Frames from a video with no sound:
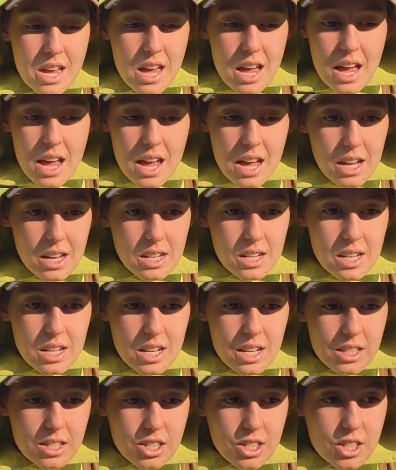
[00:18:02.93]
And
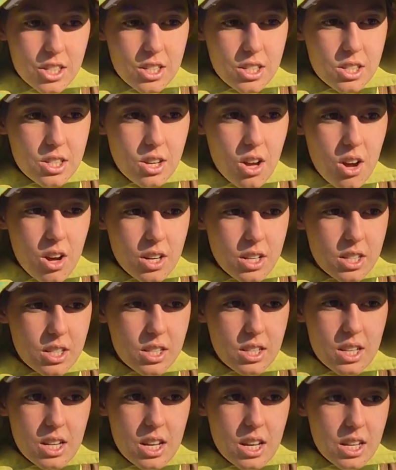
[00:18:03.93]
it's just,
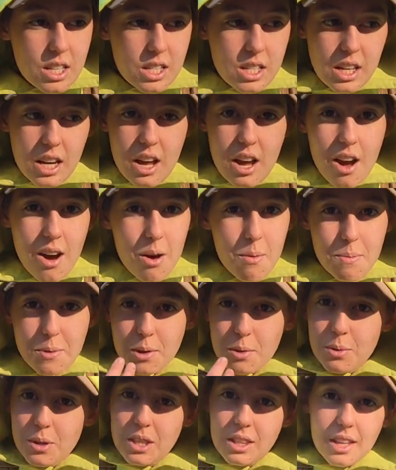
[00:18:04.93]
honestly, it's going to help
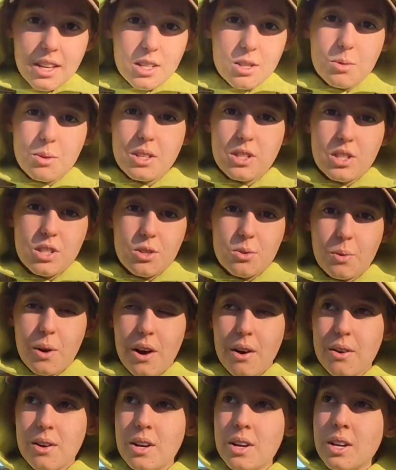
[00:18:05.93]
you with less weeds as
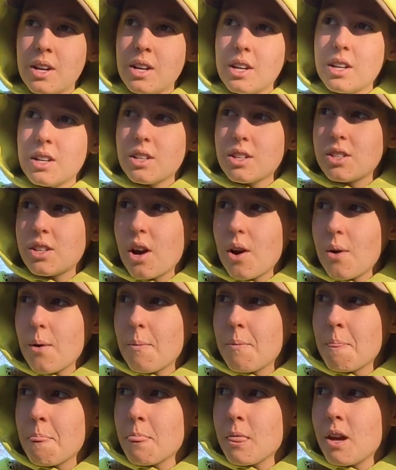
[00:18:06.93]
well. So,
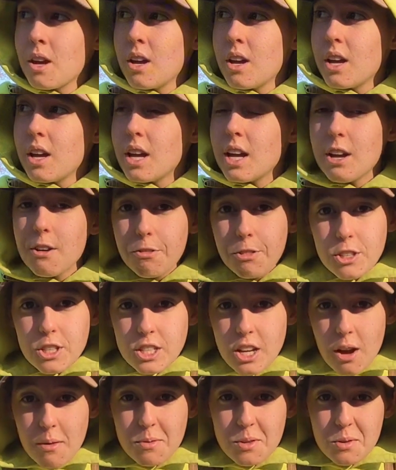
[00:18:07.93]
if this
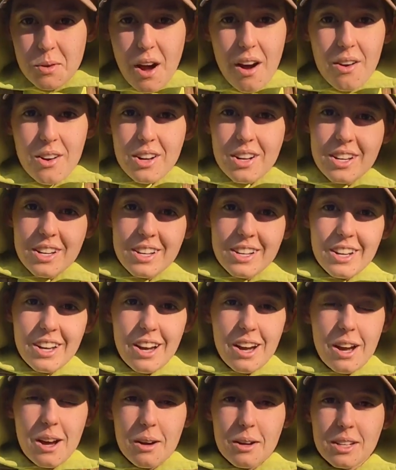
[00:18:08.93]
helped you out,
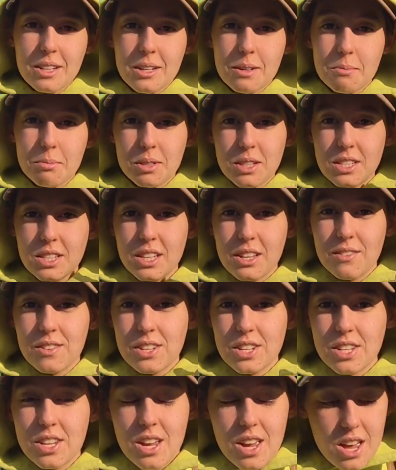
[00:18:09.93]
please give
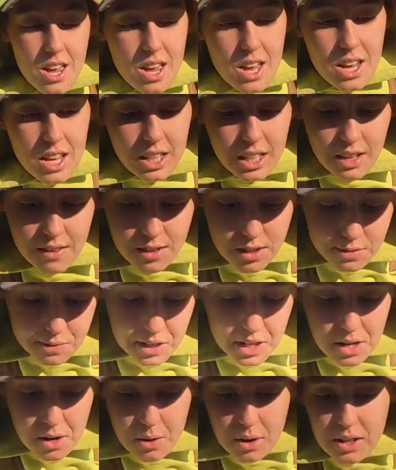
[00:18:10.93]
this
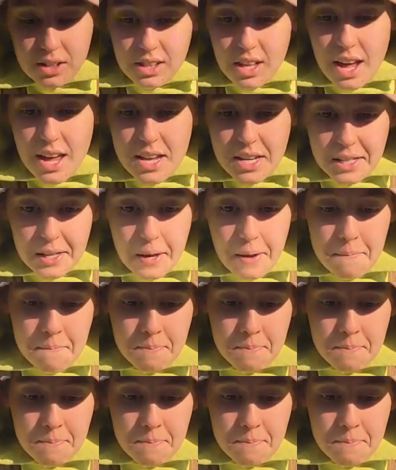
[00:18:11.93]
video a like.